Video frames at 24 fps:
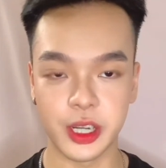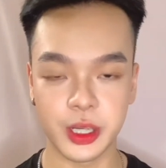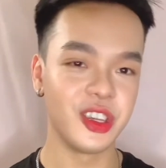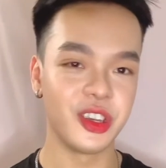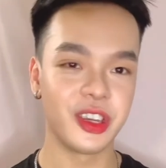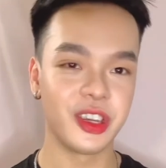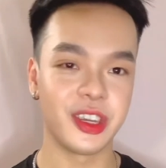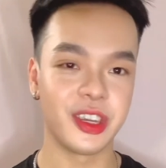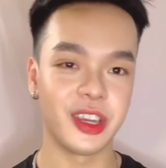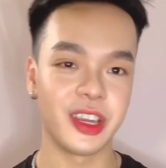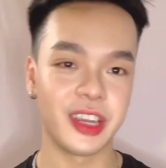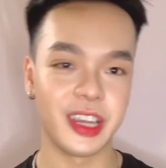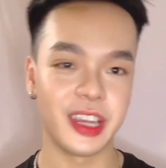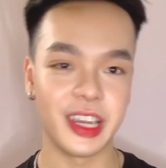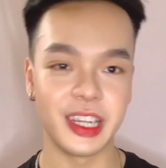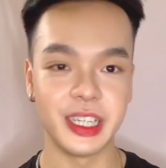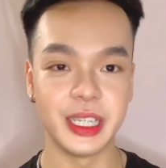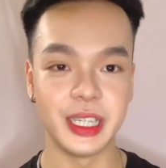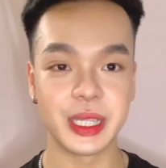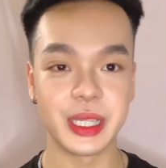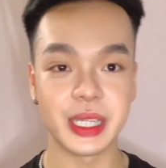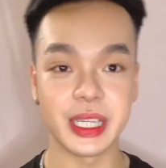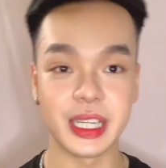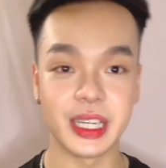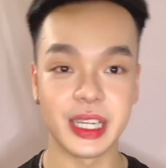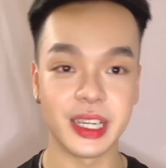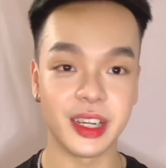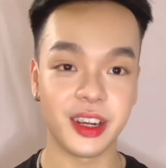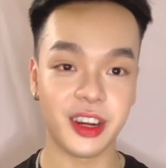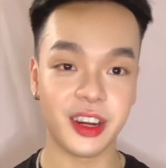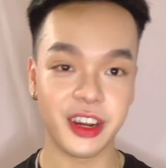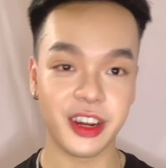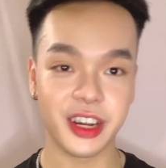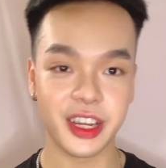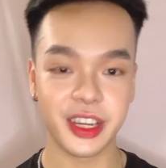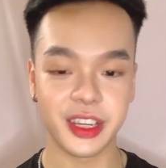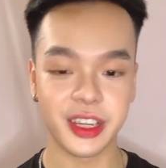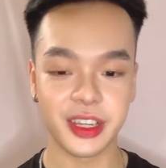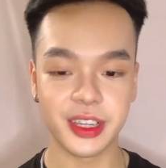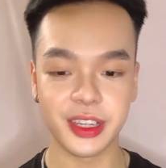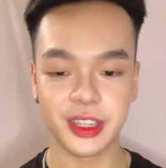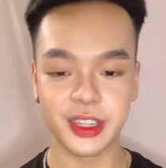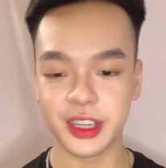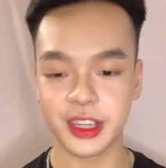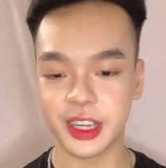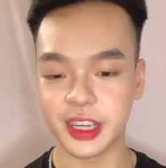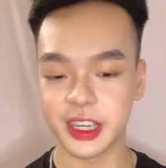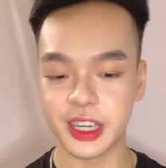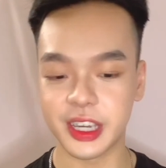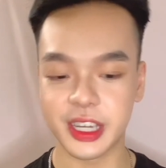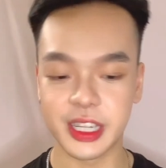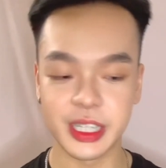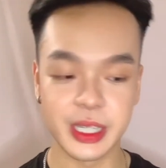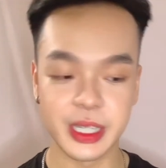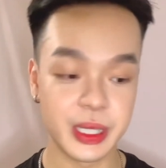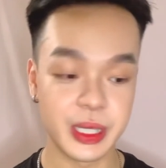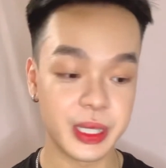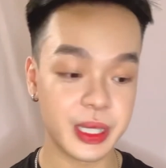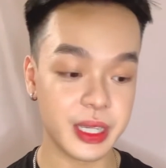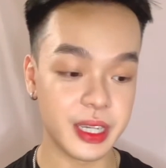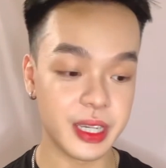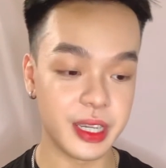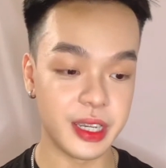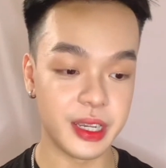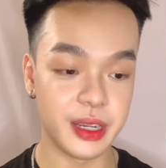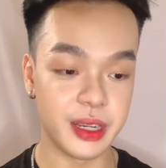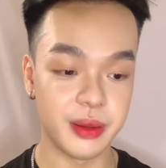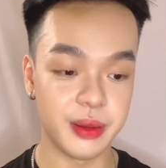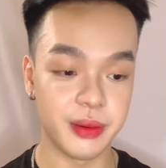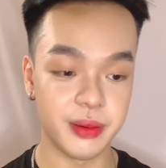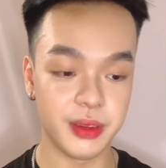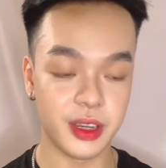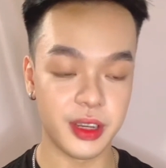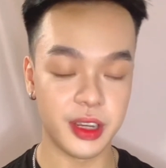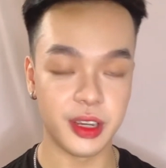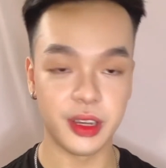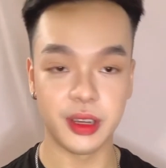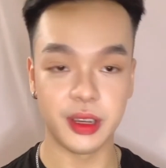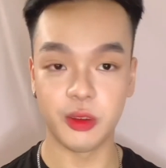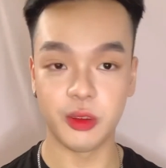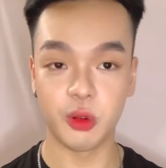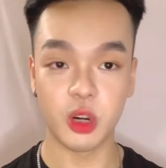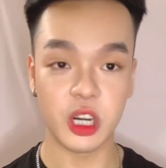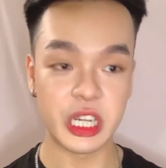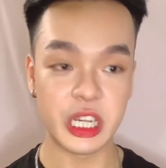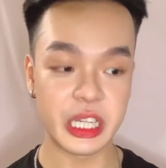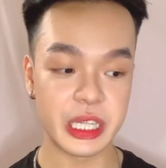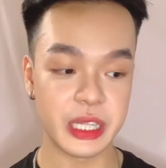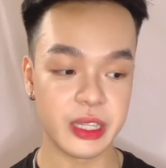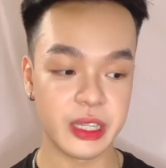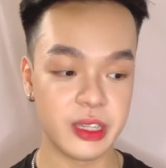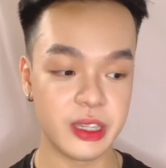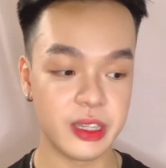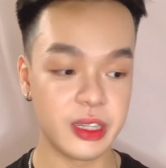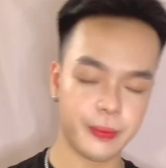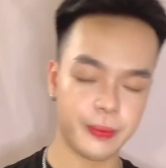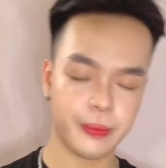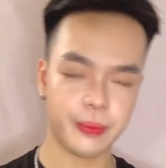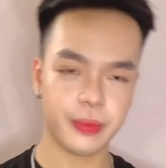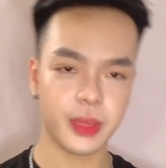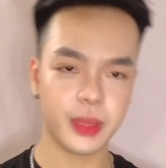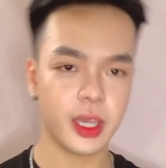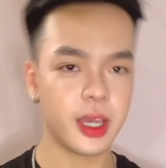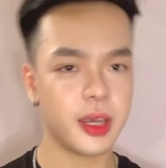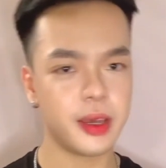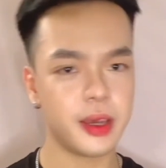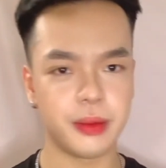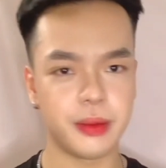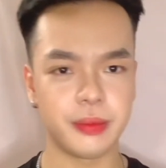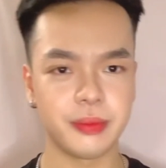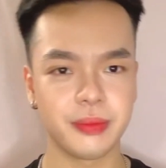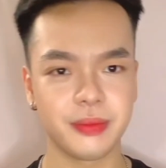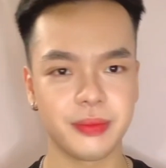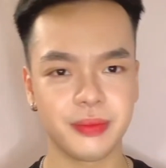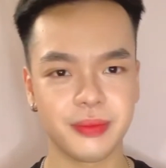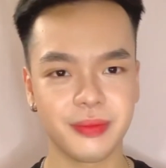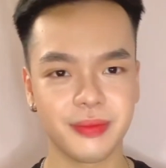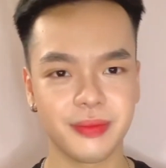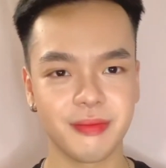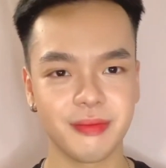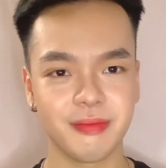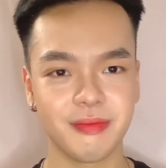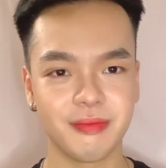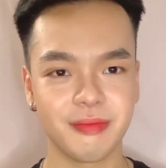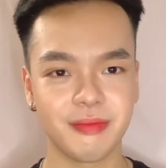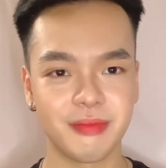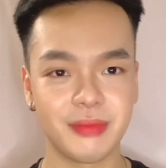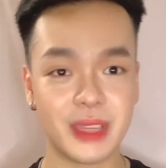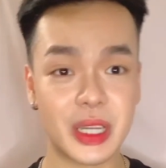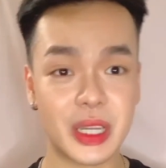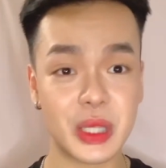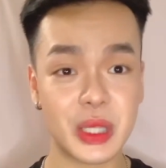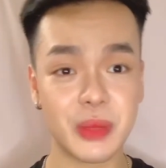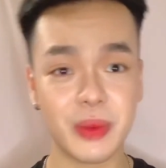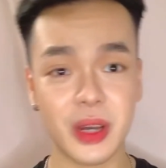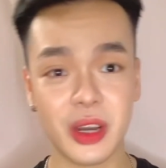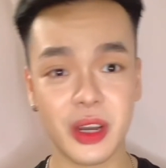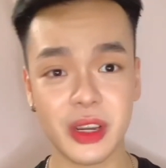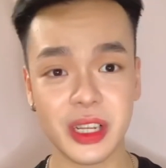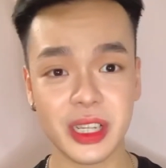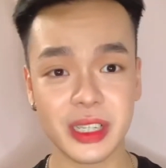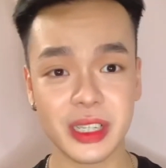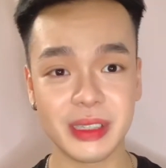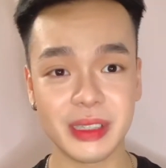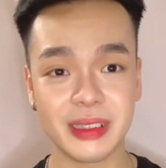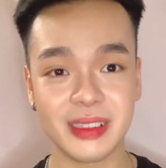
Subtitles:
You can get these in Guardian, you can get these in Watson. Yeah, that's about it.